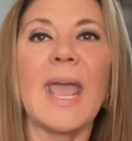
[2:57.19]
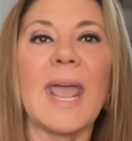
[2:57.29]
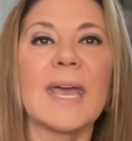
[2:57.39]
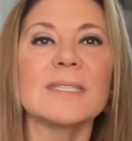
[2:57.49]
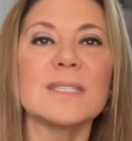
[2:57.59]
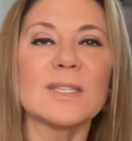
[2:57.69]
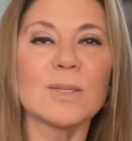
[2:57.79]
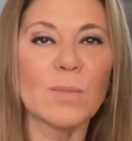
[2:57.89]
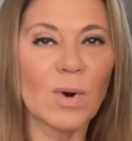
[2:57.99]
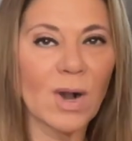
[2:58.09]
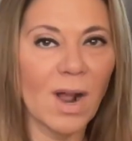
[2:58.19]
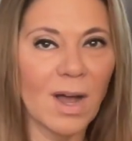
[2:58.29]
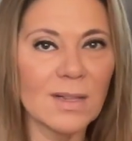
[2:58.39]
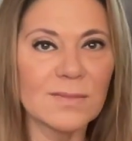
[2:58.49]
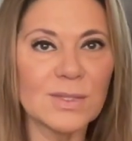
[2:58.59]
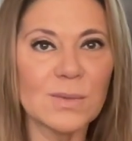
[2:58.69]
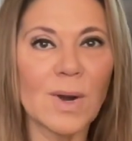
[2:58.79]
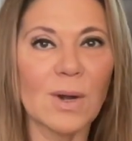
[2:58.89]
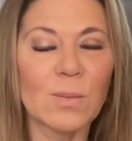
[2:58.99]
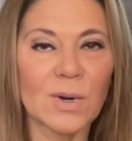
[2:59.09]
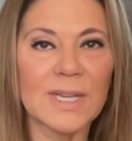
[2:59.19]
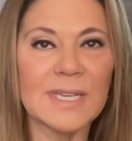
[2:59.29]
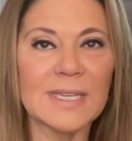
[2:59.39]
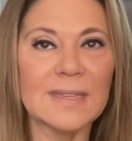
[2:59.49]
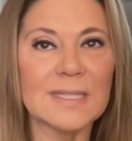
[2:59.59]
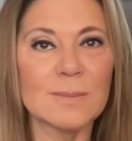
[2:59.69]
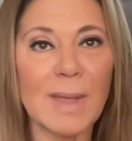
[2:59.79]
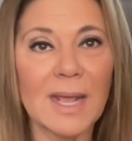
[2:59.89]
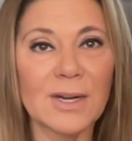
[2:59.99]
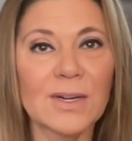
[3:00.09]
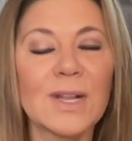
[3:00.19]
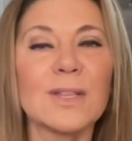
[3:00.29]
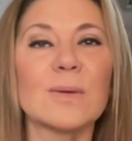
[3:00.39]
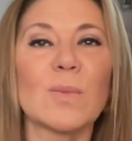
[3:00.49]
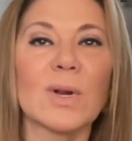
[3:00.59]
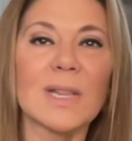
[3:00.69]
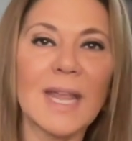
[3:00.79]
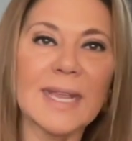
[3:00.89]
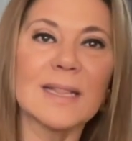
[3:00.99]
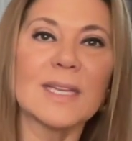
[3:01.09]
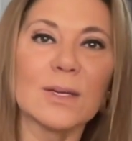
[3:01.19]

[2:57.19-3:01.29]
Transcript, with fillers: And the more all of you are working in this manner, the more likely a